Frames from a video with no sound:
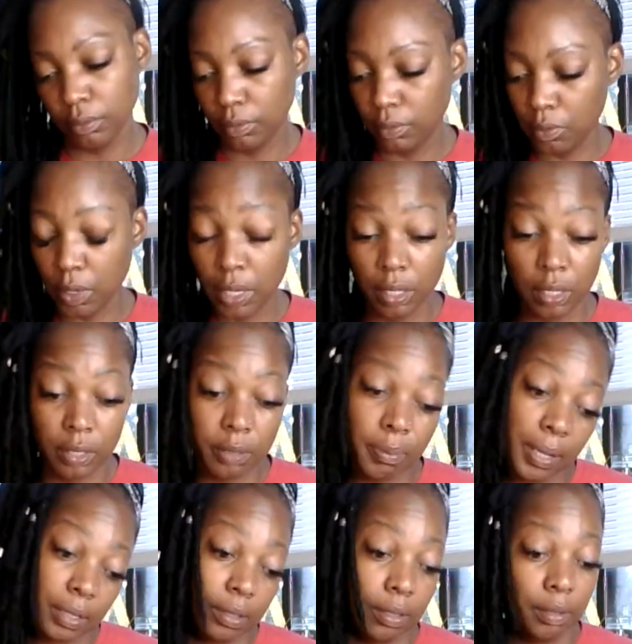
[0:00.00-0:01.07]
Wasn't
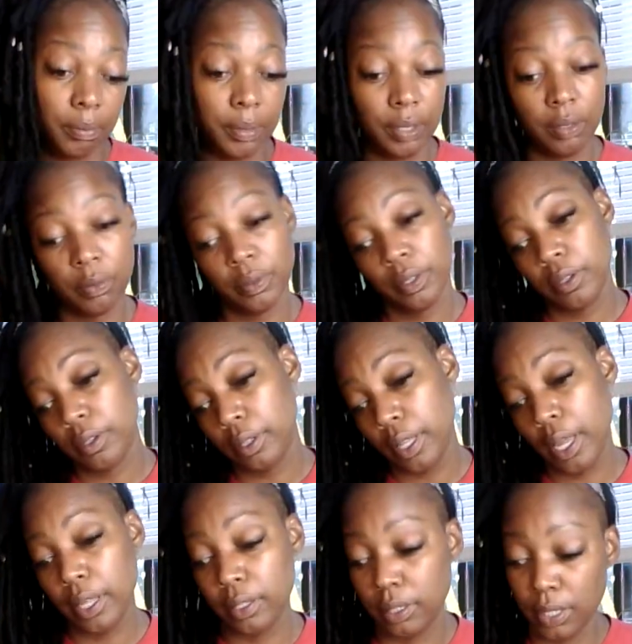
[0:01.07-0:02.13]
expecting to be doing all
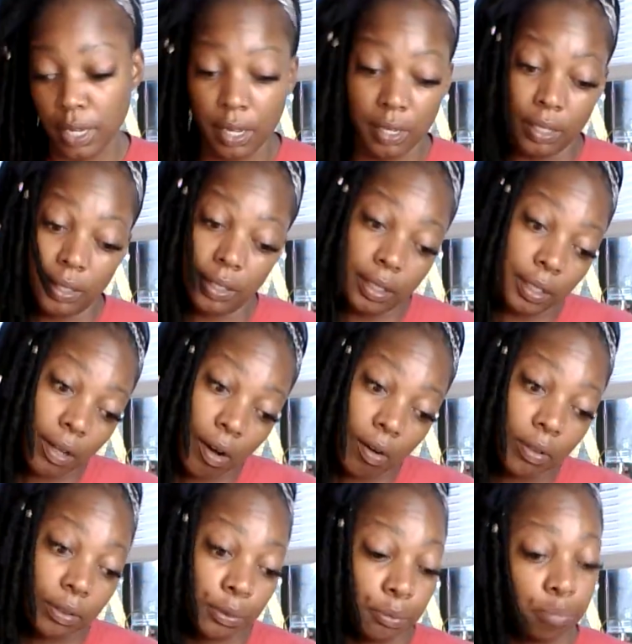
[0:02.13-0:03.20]
that channeling,
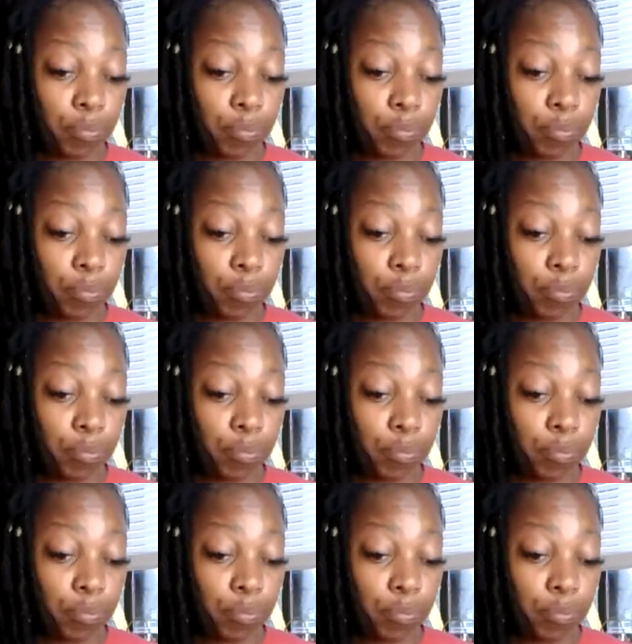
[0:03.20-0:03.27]
y'all.